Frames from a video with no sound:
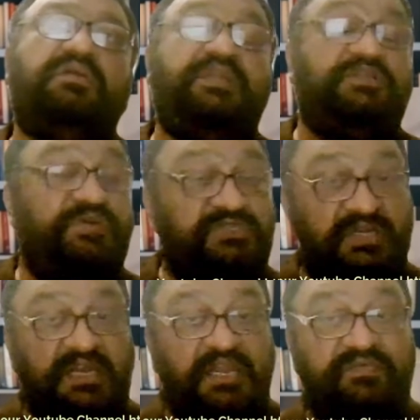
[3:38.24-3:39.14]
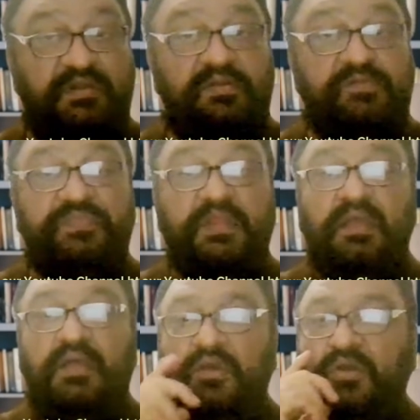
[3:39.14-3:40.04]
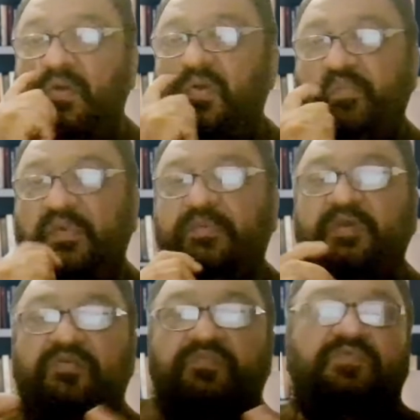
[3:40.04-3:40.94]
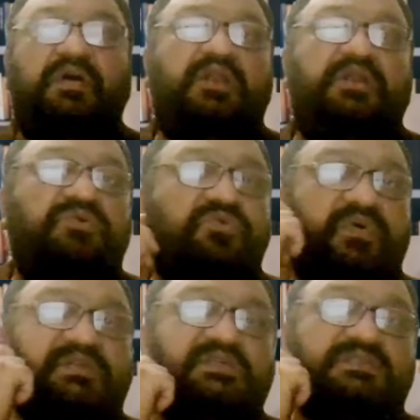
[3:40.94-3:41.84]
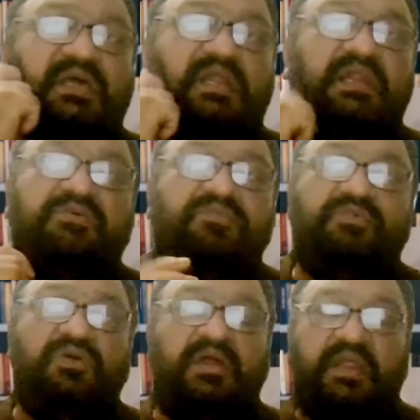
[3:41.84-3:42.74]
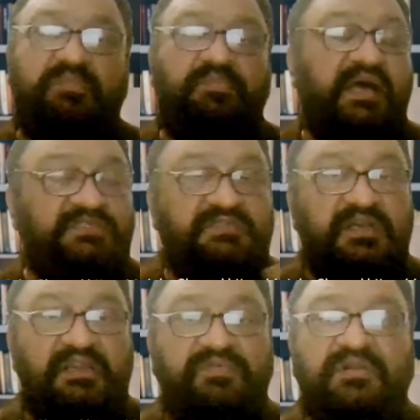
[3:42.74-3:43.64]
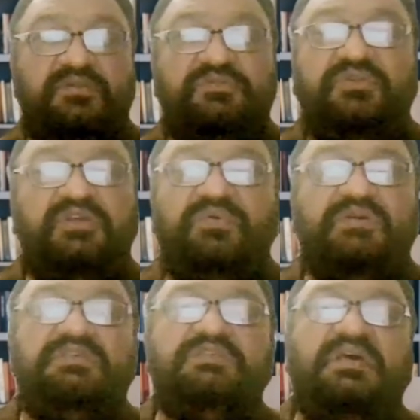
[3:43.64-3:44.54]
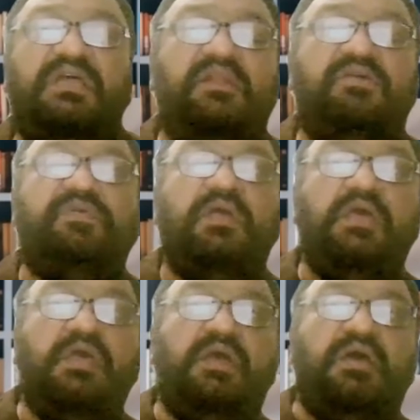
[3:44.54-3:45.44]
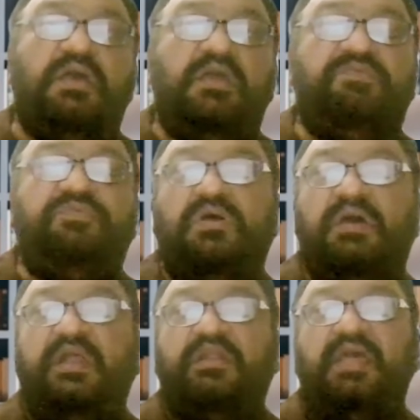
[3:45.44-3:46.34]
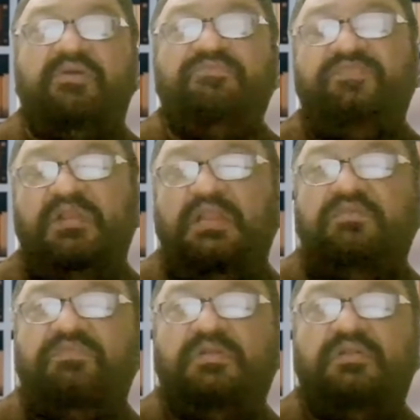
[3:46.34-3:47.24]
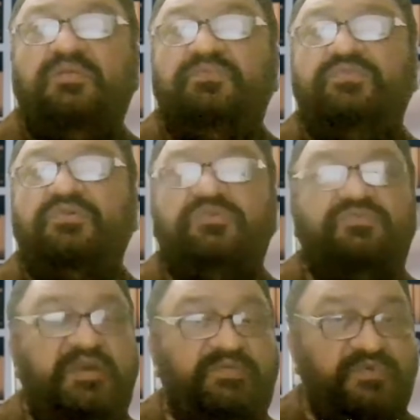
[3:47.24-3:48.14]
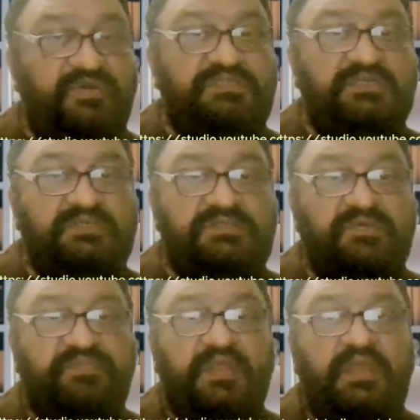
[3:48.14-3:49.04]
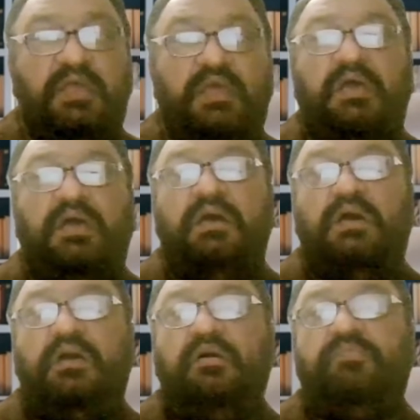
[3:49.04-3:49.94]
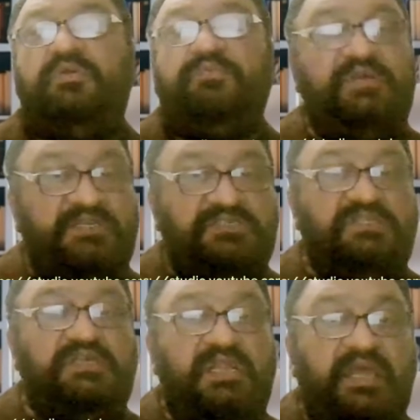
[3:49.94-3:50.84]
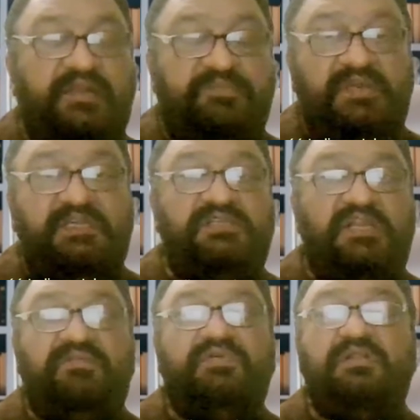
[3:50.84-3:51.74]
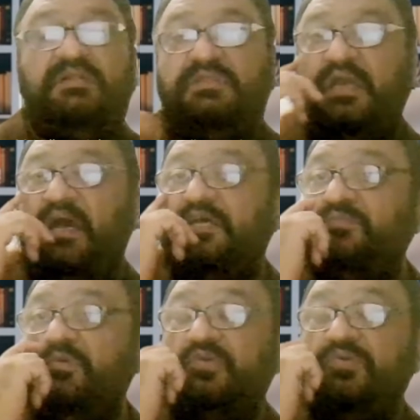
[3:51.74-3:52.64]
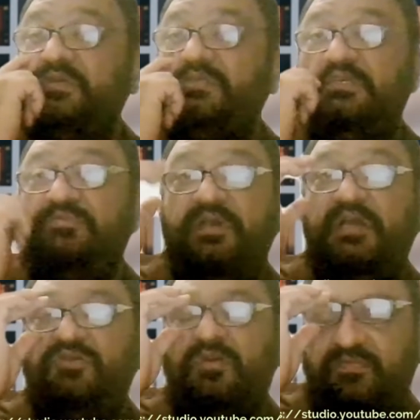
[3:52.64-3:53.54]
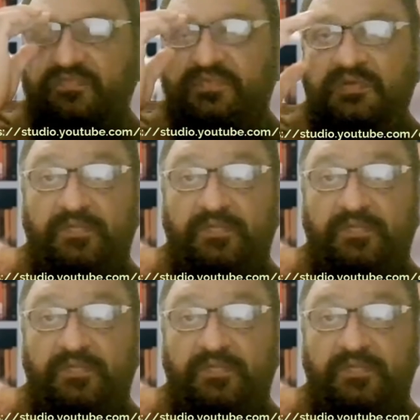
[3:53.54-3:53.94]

graduation level, maybe 1 or 2 questions are enough. If you are at master level, 3 questions are enough. If you are at MPhil level, 4 to 5 questions. But at PhD level, they ask more questions because you have,